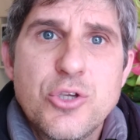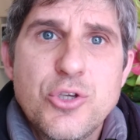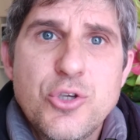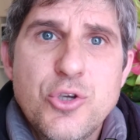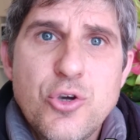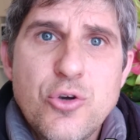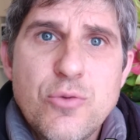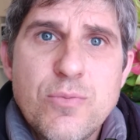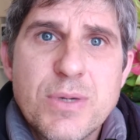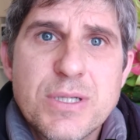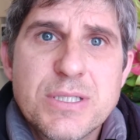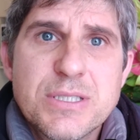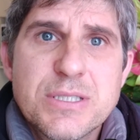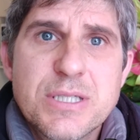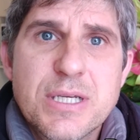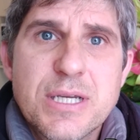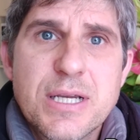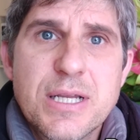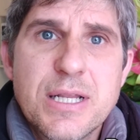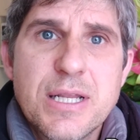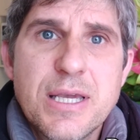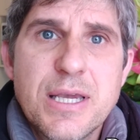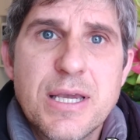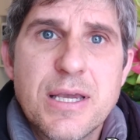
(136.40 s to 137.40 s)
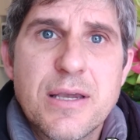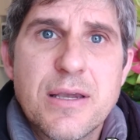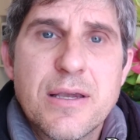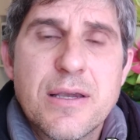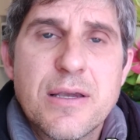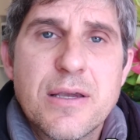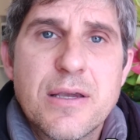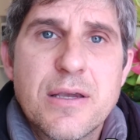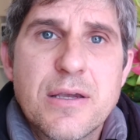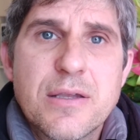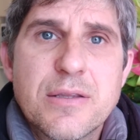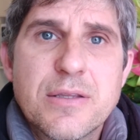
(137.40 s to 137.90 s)
You must declare
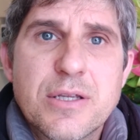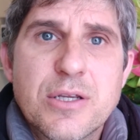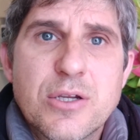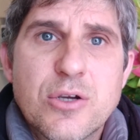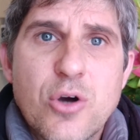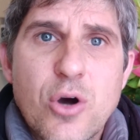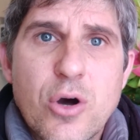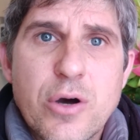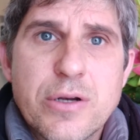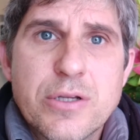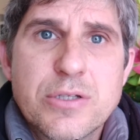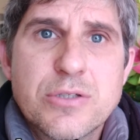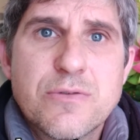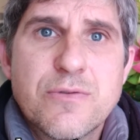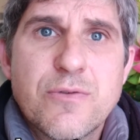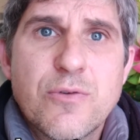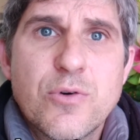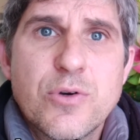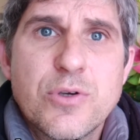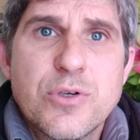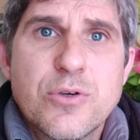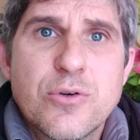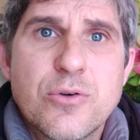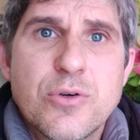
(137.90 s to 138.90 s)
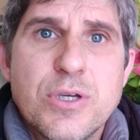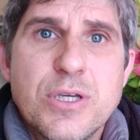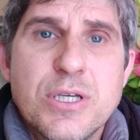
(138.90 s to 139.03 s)
that God is for you.